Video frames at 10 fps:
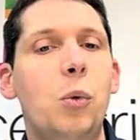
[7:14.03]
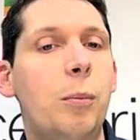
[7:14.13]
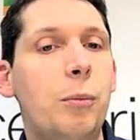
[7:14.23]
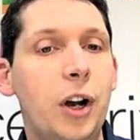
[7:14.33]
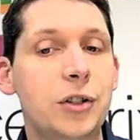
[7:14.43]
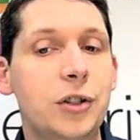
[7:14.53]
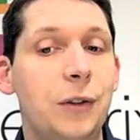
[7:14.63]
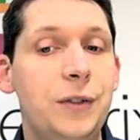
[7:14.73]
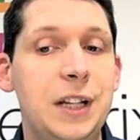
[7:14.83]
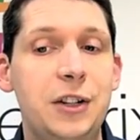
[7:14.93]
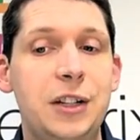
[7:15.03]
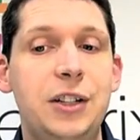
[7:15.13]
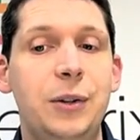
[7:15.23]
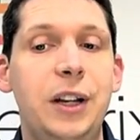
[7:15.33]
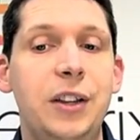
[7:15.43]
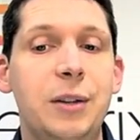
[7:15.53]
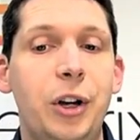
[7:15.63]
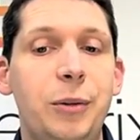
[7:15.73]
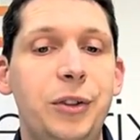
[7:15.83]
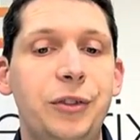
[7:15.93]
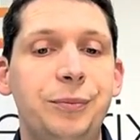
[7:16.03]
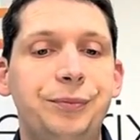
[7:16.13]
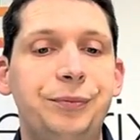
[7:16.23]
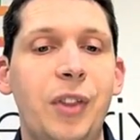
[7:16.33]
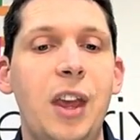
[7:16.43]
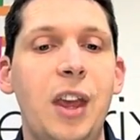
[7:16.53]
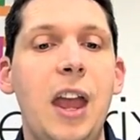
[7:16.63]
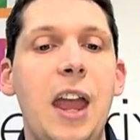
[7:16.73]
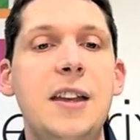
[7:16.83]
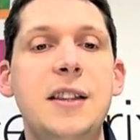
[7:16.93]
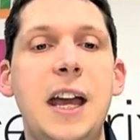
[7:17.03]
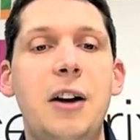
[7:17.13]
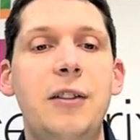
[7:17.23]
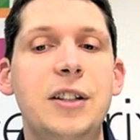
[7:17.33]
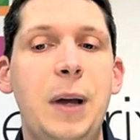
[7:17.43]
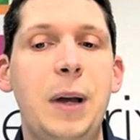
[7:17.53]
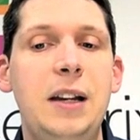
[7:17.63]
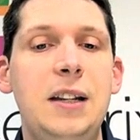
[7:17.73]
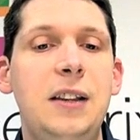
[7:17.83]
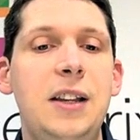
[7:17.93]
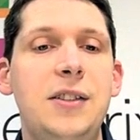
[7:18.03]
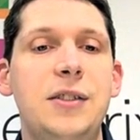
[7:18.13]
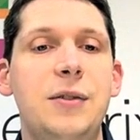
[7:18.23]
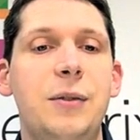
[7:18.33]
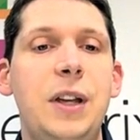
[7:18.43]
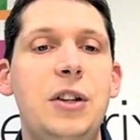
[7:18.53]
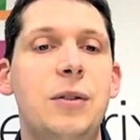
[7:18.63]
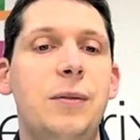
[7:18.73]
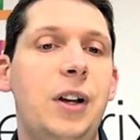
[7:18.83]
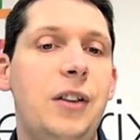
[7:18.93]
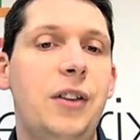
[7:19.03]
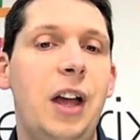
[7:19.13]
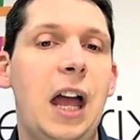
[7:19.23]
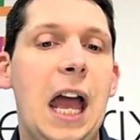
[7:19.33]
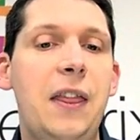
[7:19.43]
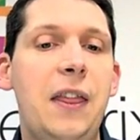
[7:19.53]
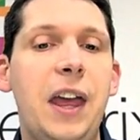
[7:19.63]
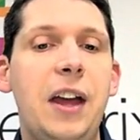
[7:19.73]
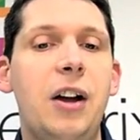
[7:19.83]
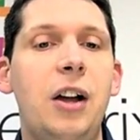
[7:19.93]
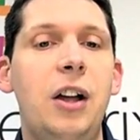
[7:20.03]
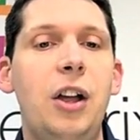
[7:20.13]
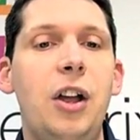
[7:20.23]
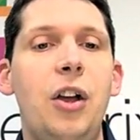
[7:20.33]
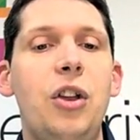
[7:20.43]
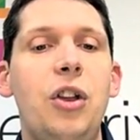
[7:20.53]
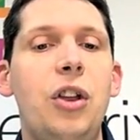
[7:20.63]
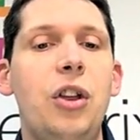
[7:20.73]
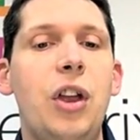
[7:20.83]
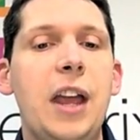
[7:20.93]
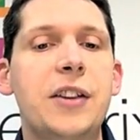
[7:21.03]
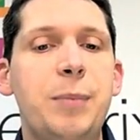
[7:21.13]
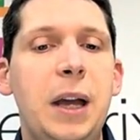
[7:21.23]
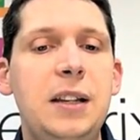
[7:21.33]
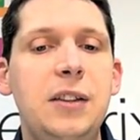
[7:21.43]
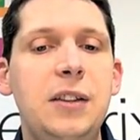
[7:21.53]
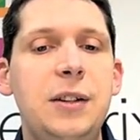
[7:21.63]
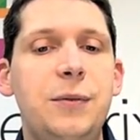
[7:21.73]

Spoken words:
But what Microsoft is actually doing at the moment is they are expanding this feature further, and they are expanding the